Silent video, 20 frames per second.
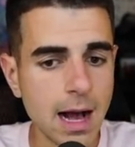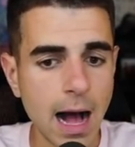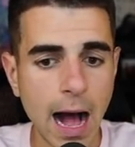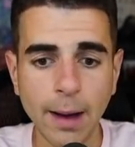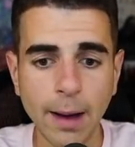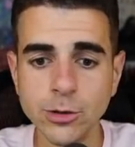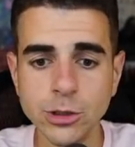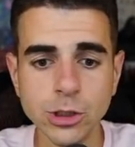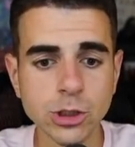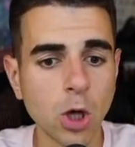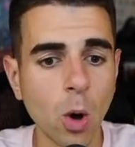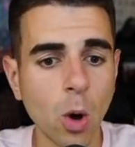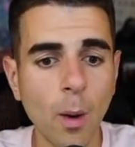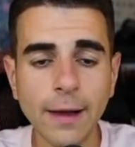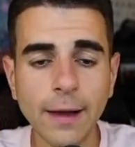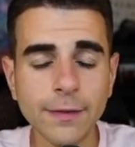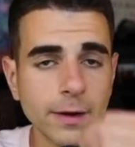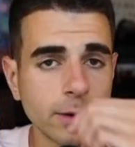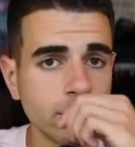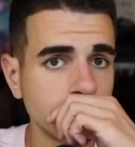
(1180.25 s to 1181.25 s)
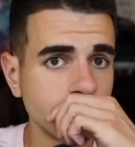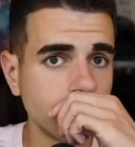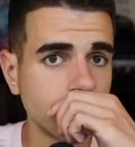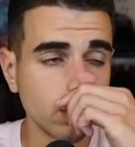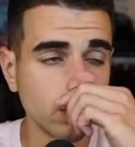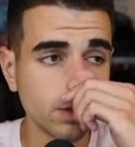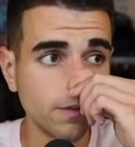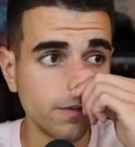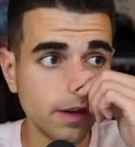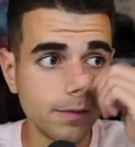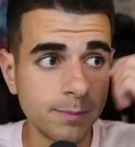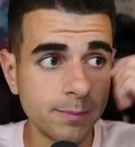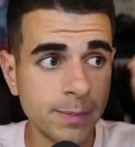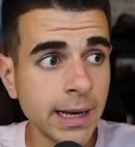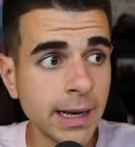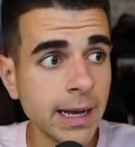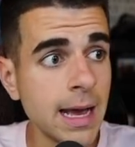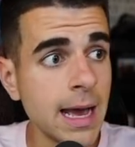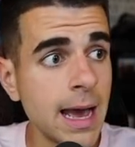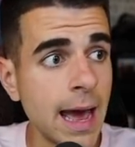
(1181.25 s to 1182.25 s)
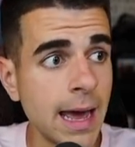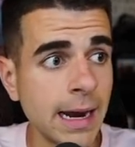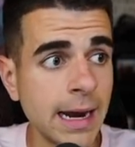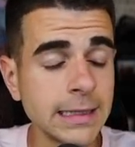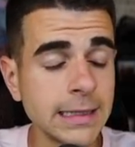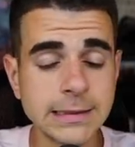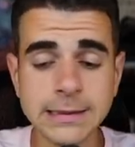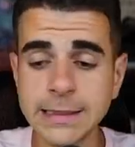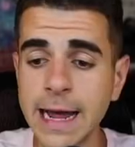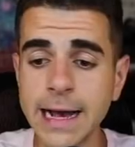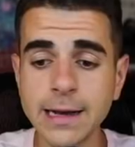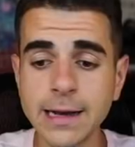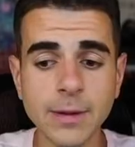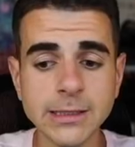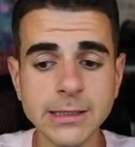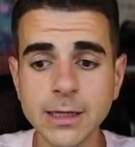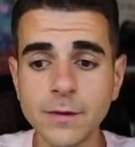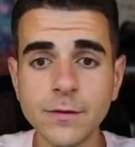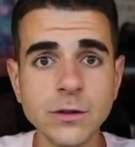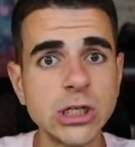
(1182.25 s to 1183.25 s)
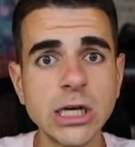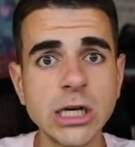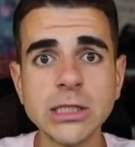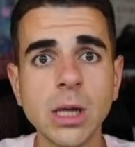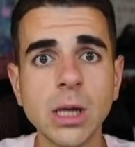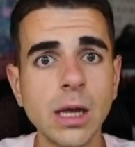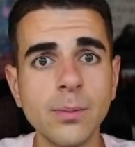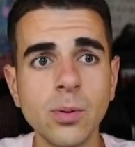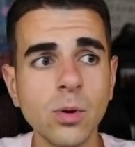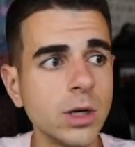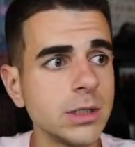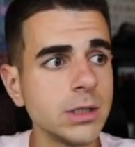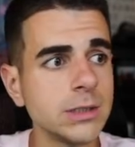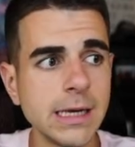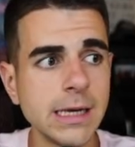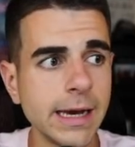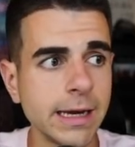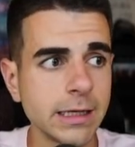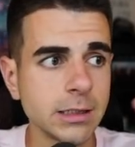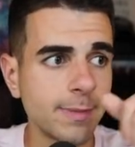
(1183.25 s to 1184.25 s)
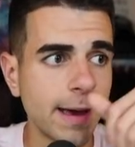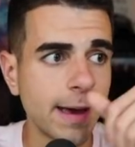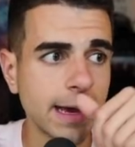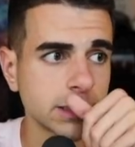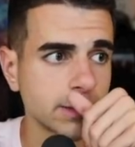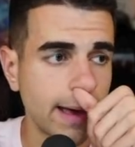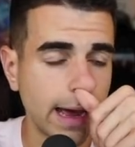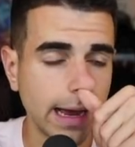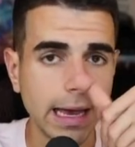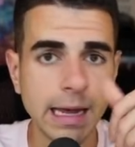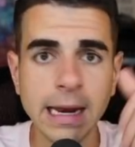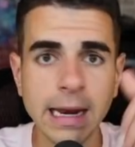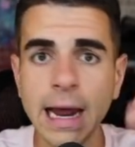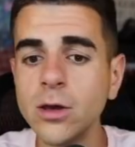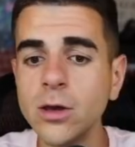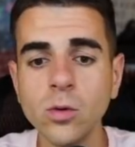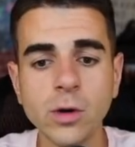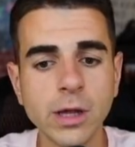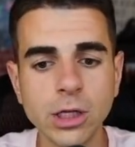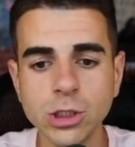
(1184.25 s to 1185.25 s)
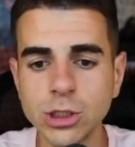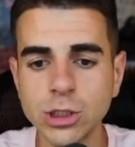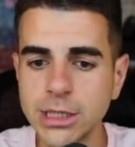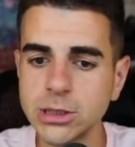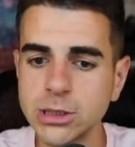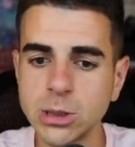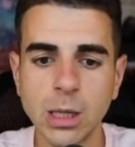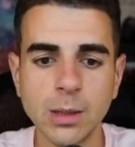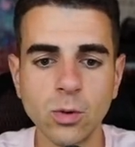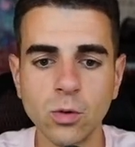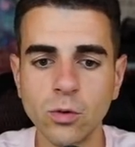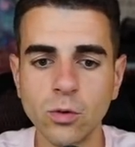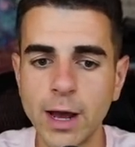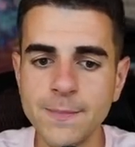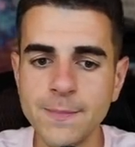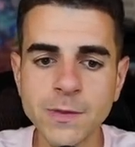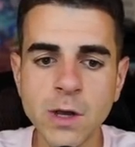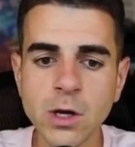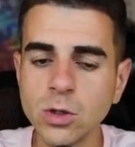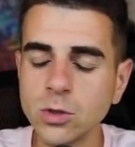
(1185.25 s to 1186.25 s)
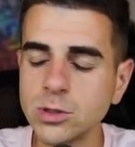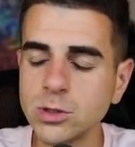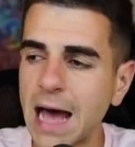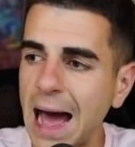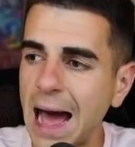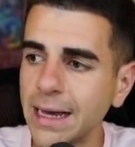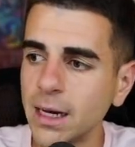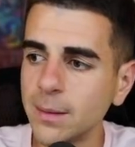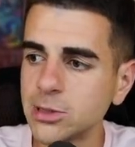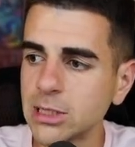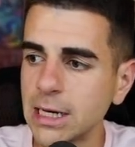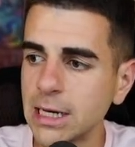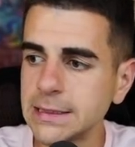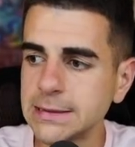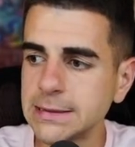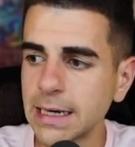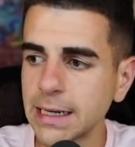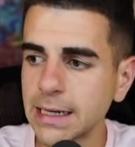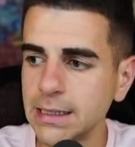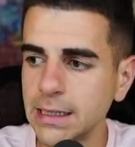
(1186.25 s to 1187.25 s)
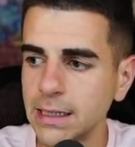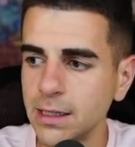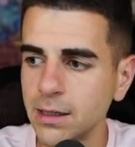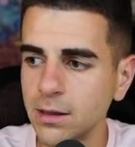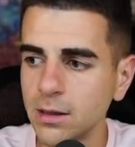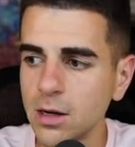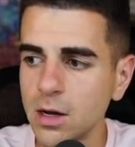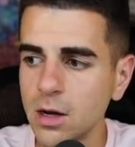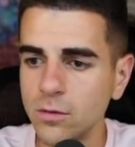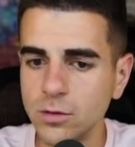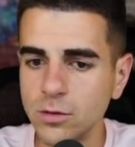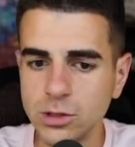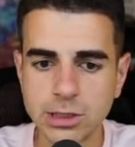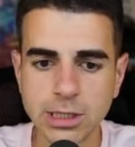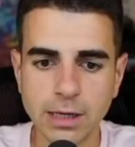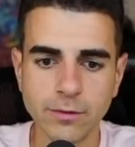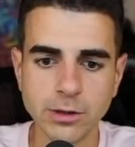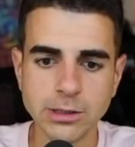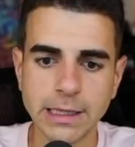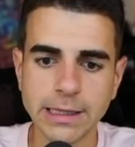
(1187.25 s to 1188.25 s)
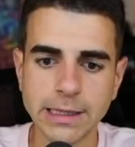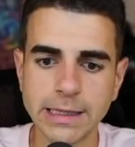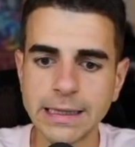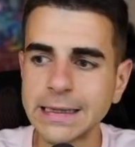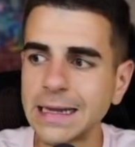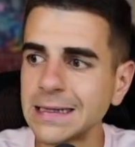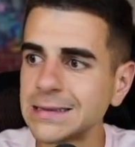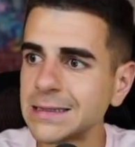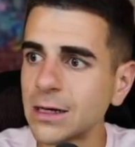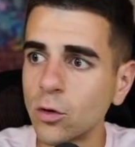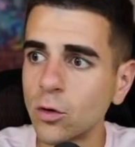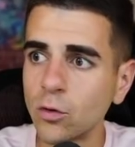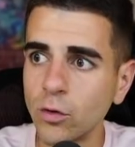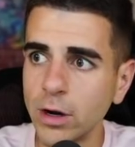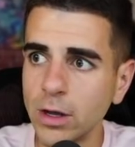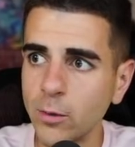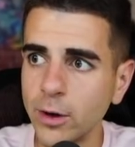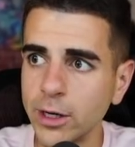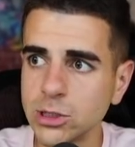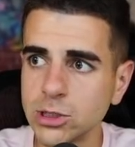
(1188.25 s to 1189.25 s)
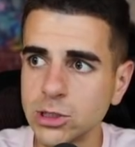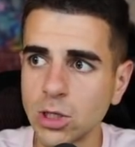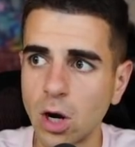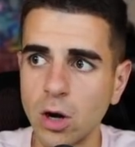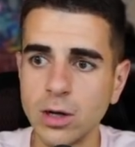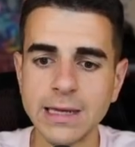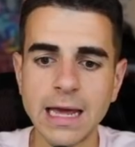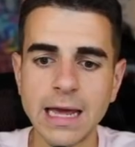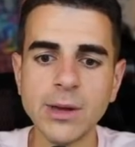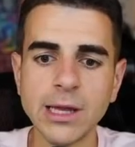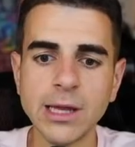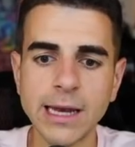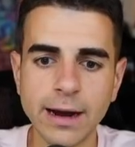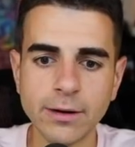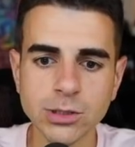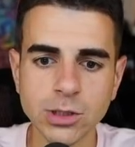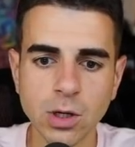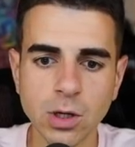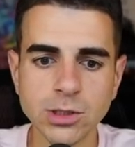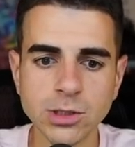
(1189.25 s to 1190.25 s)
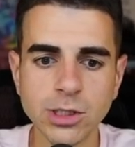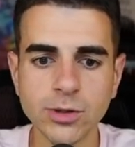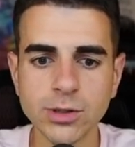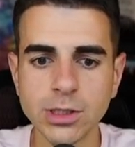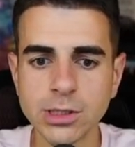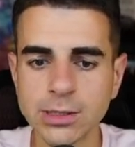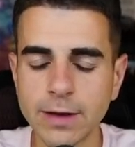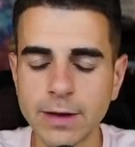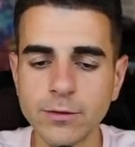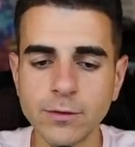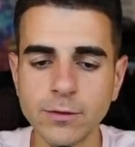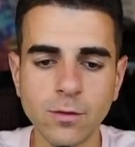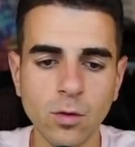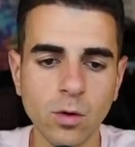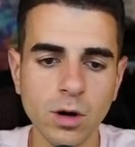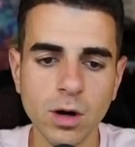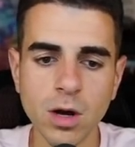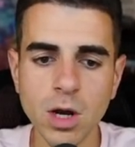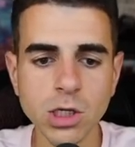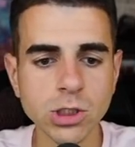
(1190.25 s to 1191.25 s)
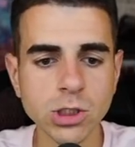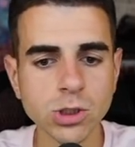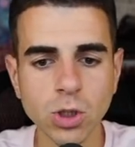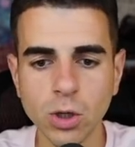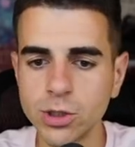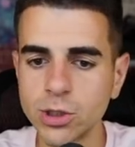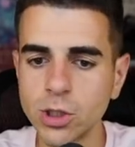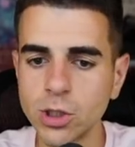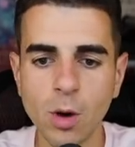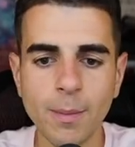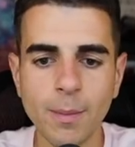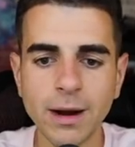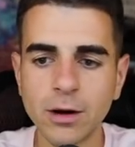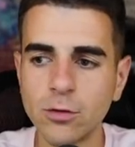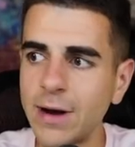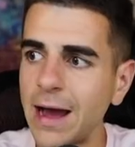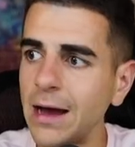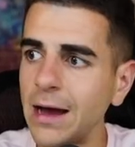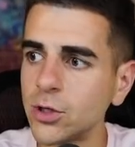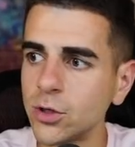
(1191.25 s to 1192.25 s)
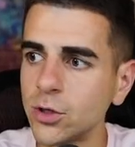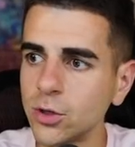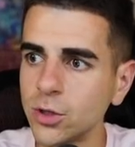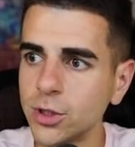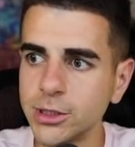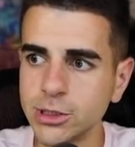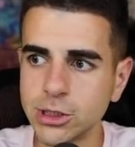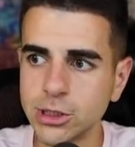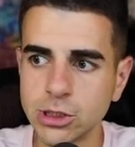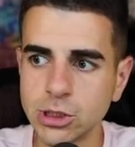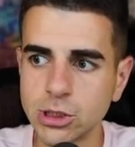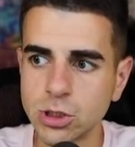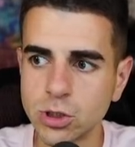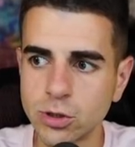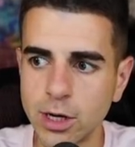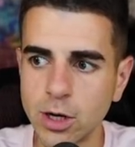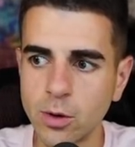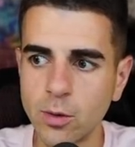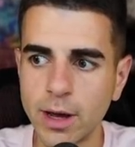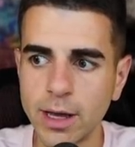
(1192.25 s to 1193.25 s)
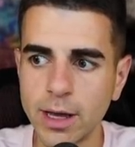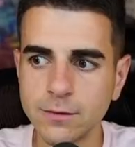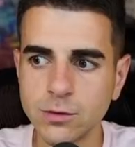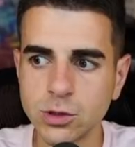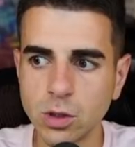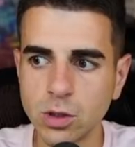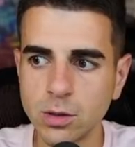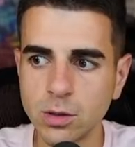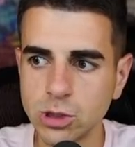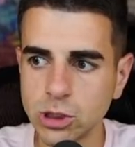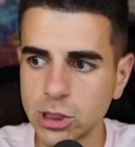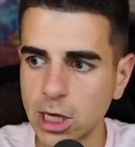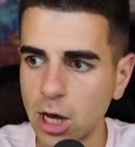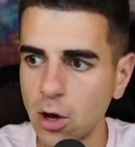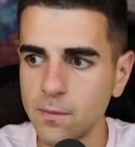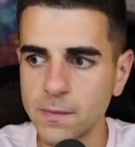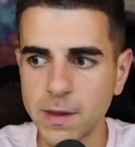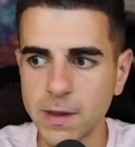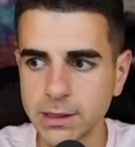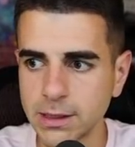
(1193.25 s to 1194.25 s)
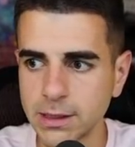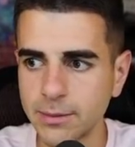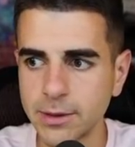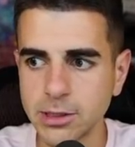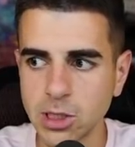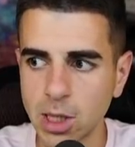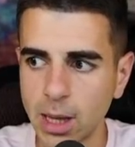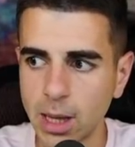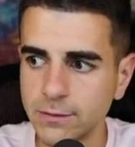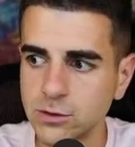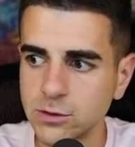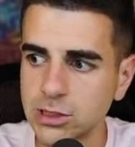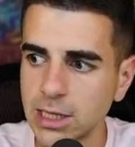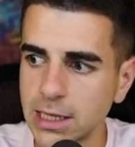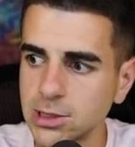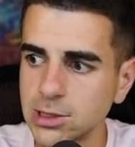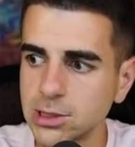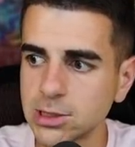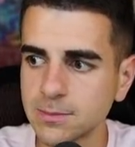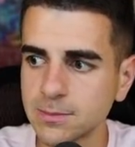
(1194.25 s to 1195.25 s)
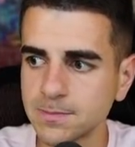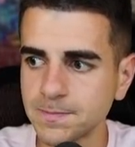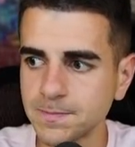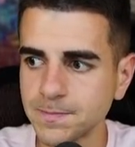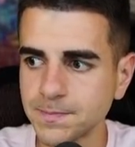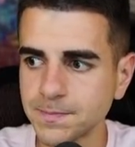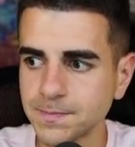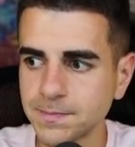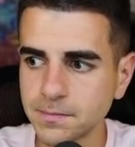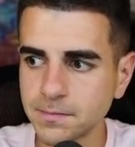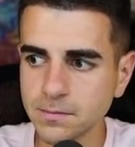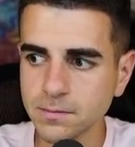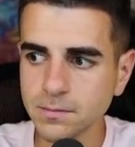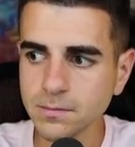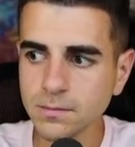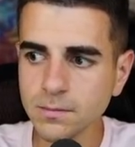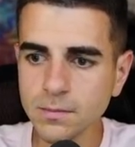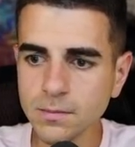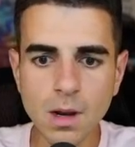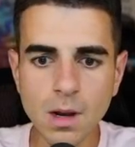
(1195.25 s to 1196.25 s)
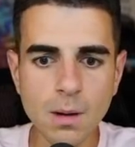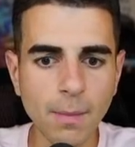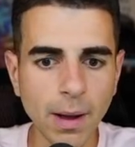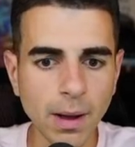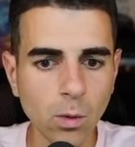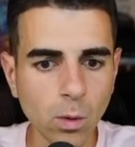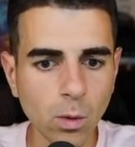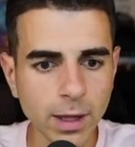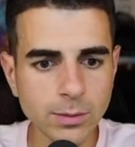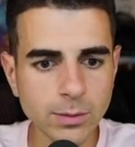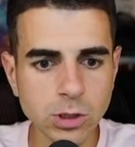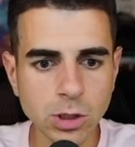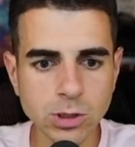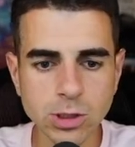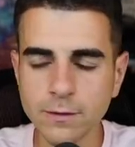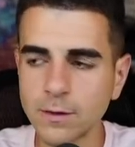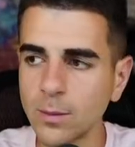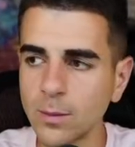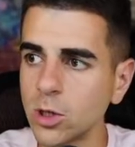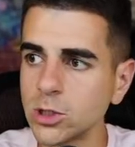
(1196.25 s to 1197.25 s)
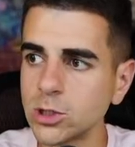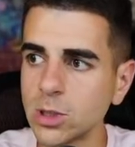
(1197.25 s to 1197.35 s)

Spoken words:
I would just go out there with the fourth and fifth pick, and I'd snag myself a Chase Claypool and a T. Higgins back-to-back. And Ayuk and a Chase Claypool, right? Those high upside second-year receivers. I think that that's a great way to start. Damien Harris goes here at the 7-4, starting to go about a round earlier since the trade-away of Sony Michel. I think that makes a lot of sense. Mike Williams goes off the board.